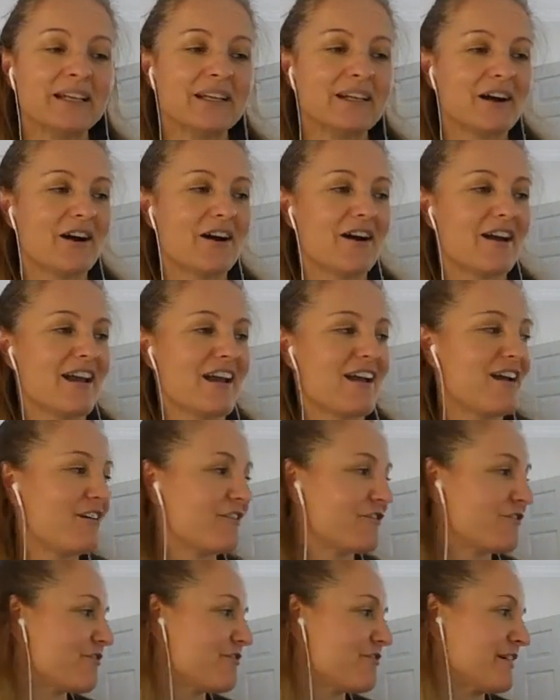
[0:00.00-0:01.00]
I
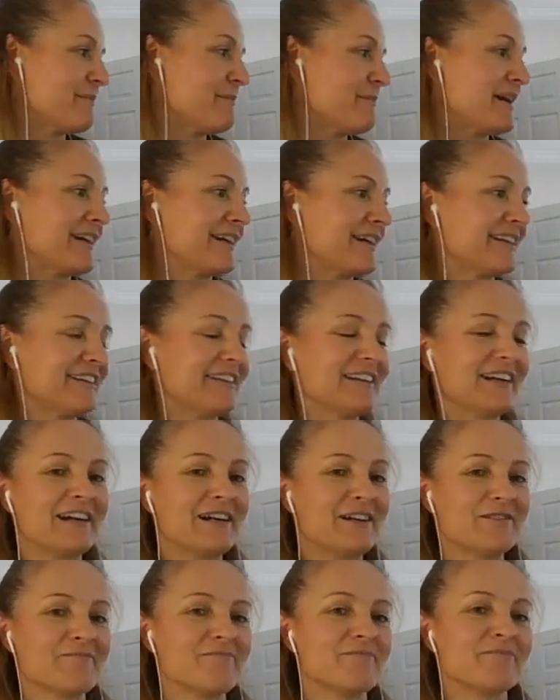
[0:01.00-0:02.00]
have made
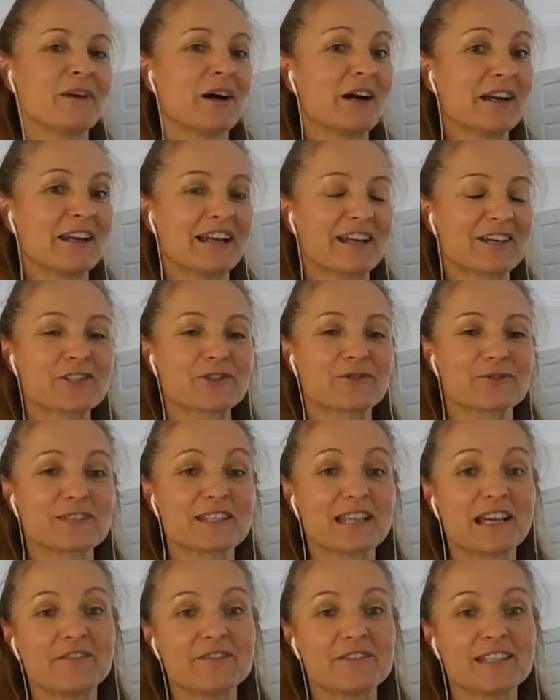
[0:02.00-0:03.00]
my actual
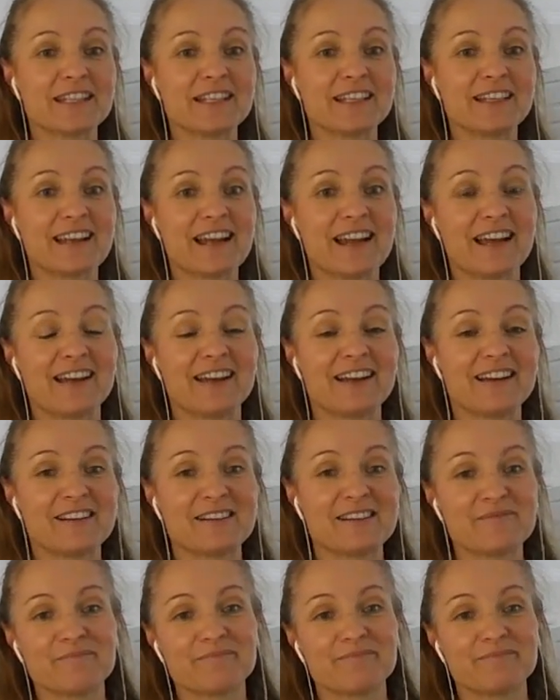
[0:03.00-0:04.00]
safety
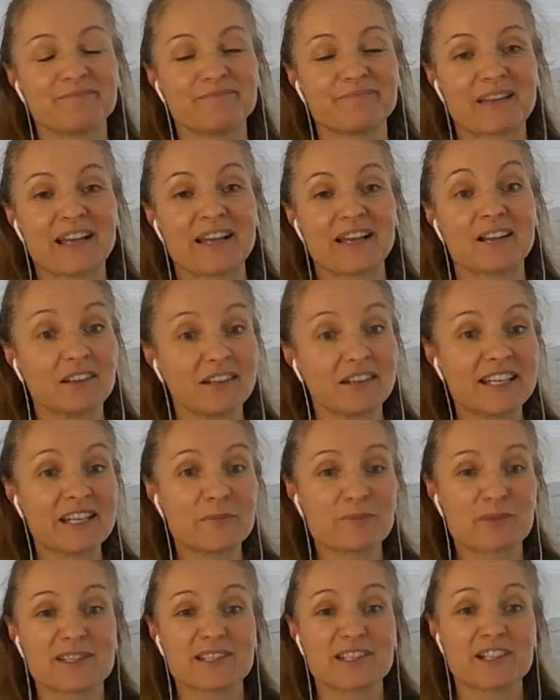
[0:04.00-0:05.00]
and
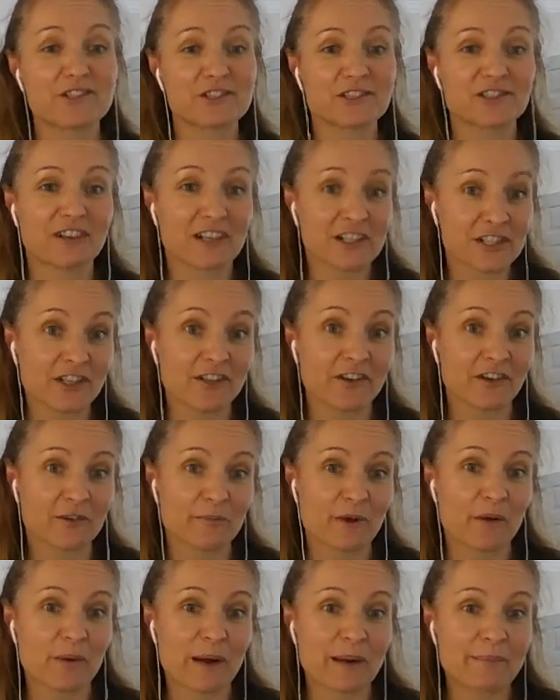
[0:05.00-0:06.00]
cleaning procedures are actually on
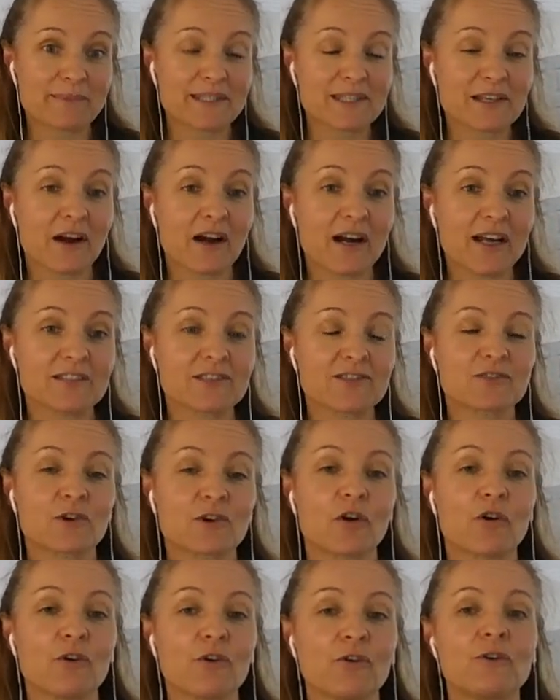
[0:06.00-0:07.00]
my website.
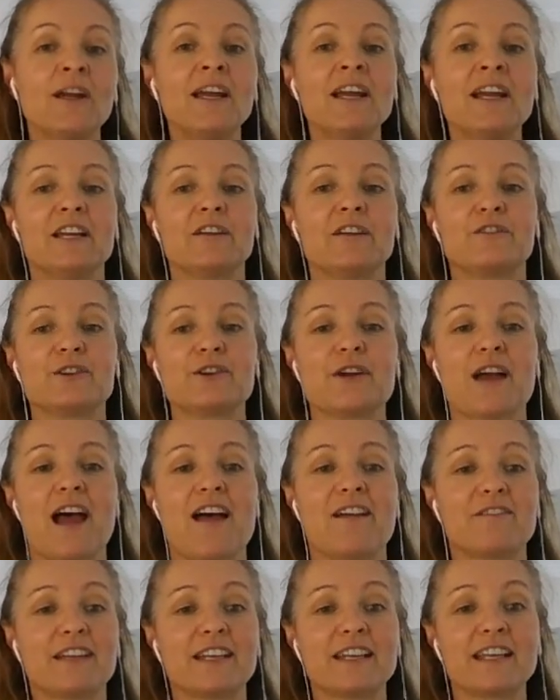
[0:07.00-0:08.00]
So if you
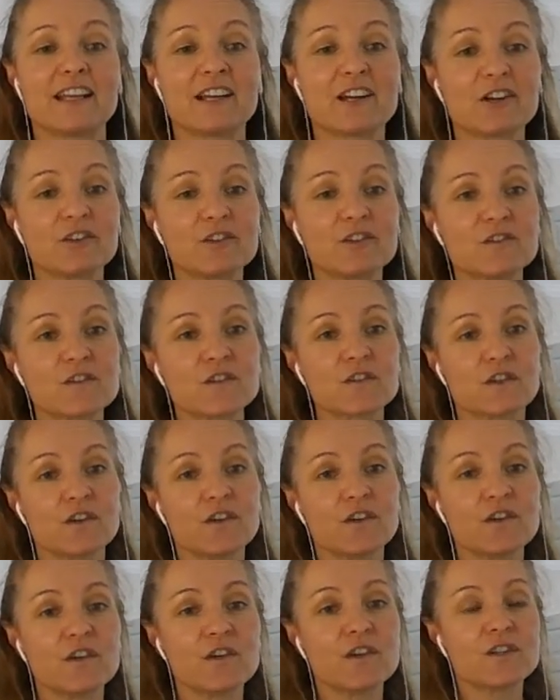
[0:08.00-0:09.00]
have any
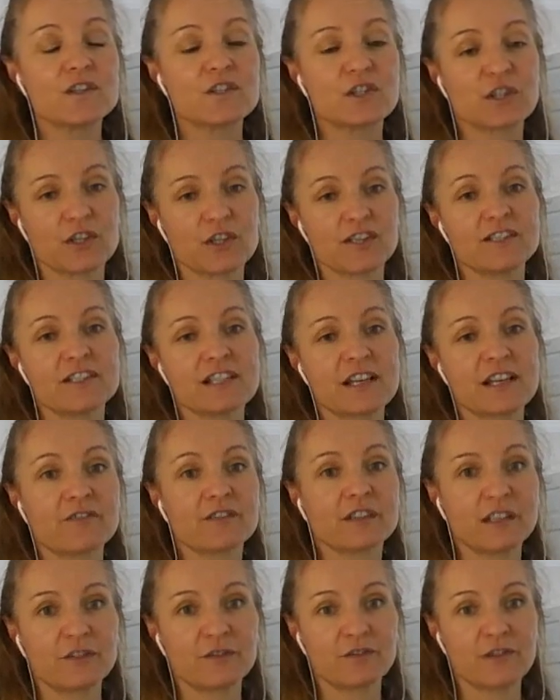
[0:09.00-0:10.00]
concerns, you can
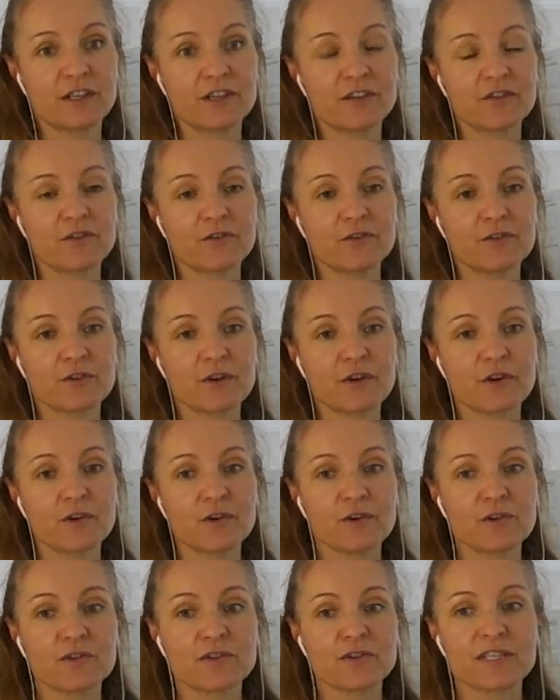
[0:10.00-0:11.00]
definitely read through
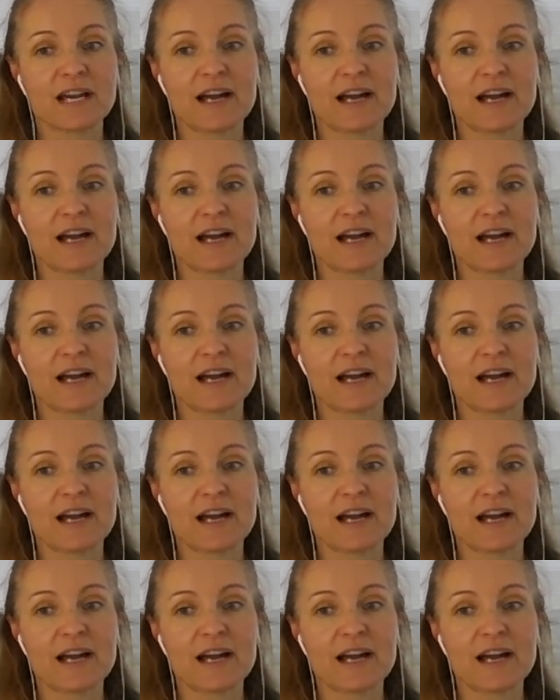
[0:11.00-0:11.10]
those.